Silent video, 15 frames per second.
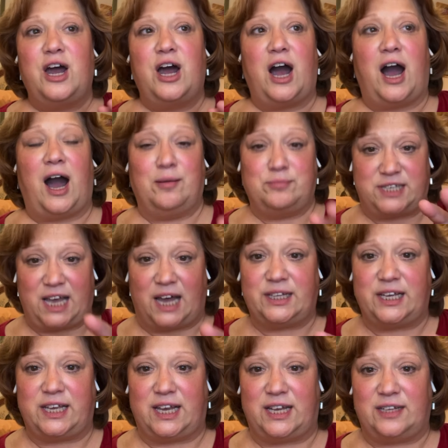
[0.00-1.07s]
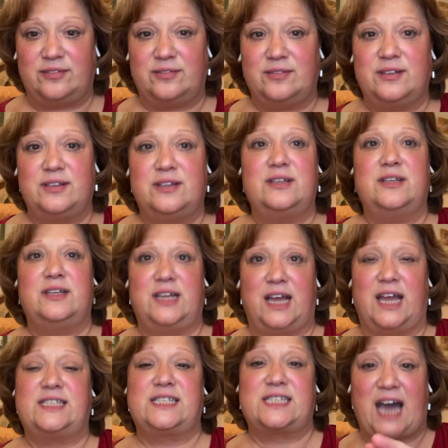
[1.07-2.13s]
I'm telling it,
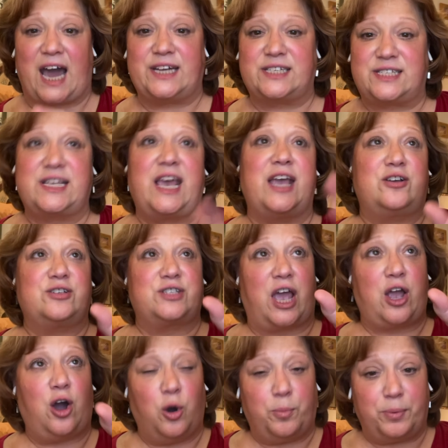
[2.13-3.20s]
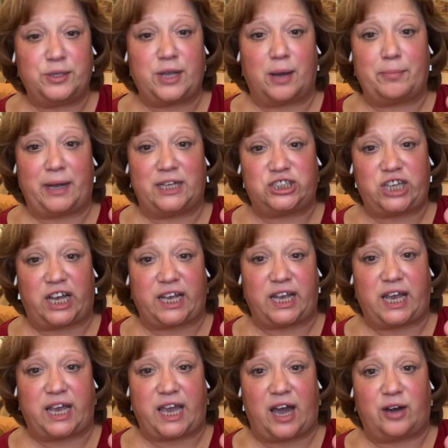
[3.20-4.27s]
it's got to say, because I opened up my checking
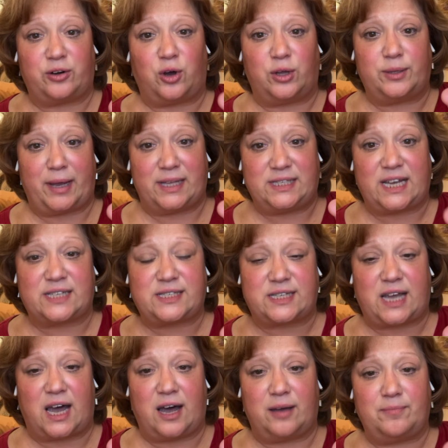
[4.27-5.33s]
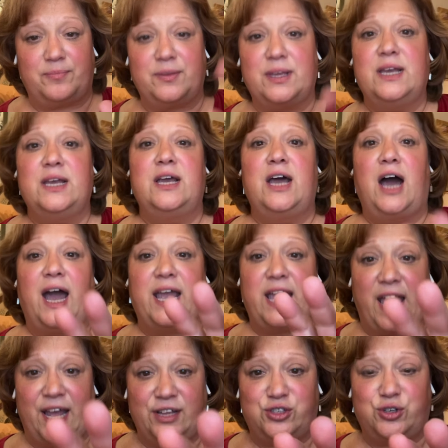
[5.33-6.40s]
account on my desktop, I
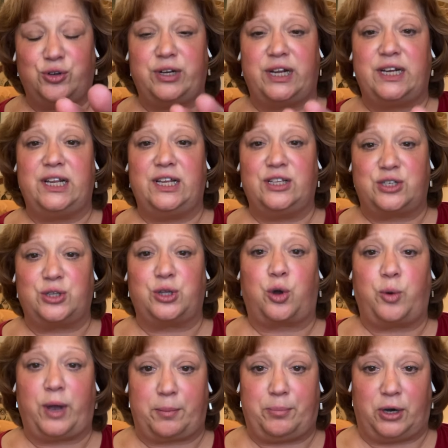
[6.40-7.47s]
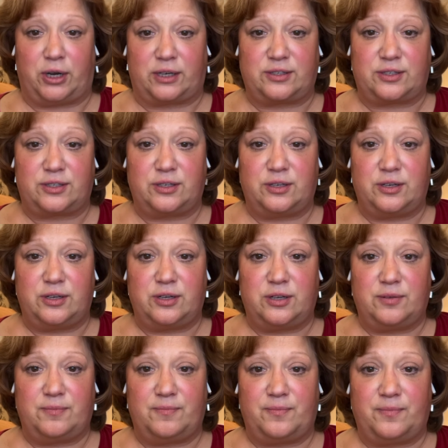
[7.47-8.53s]
entered it into the QuickBooks.
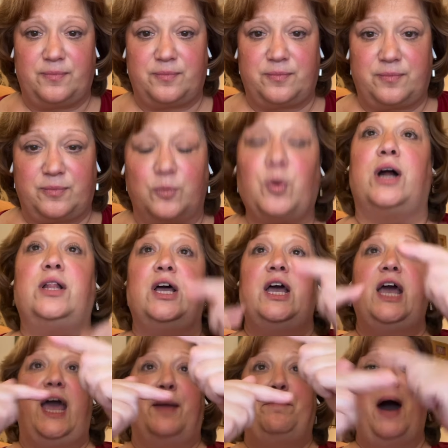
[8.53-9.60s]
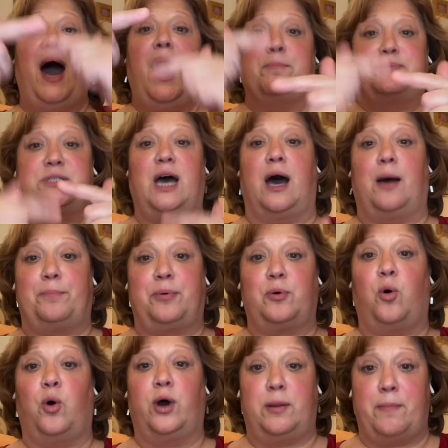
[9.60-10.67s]
Well, it popped up
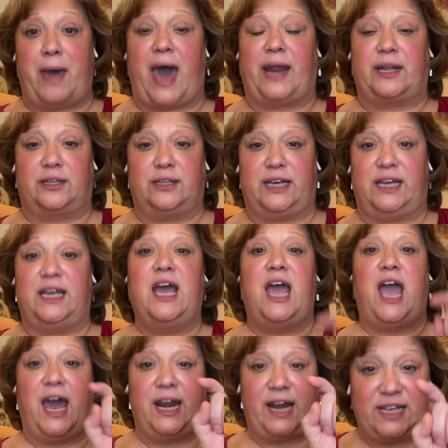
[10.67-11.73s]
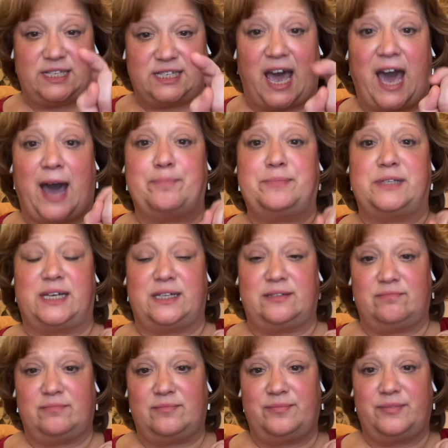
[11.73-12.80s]
automatically, and I tapped it
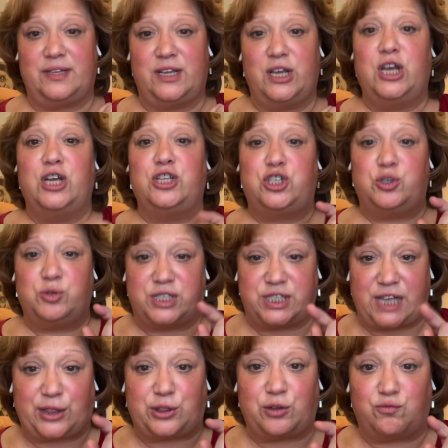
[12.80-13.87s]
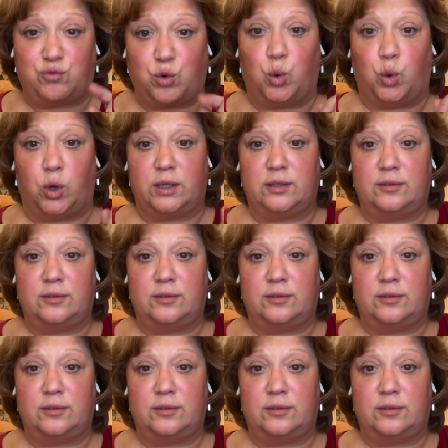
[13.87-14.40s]
to set the rule.